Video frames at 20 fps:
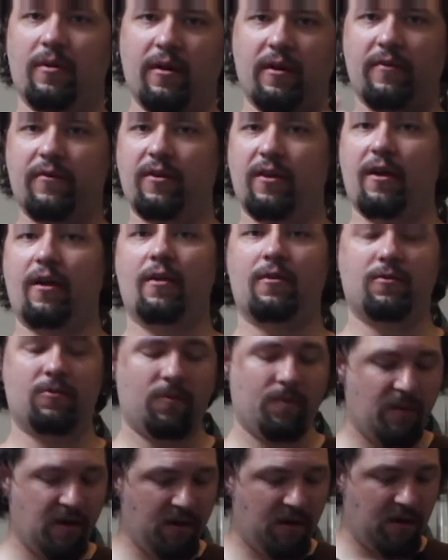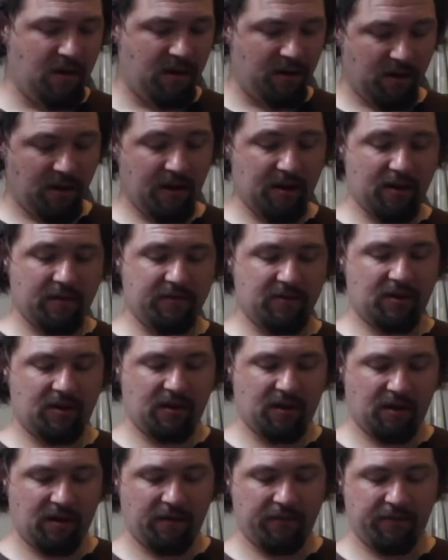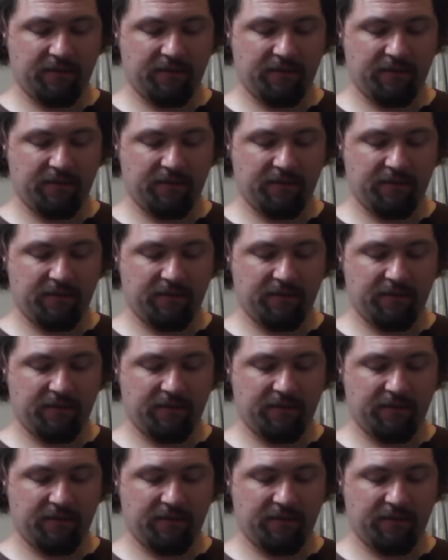out of a kettle. And you gotta give it time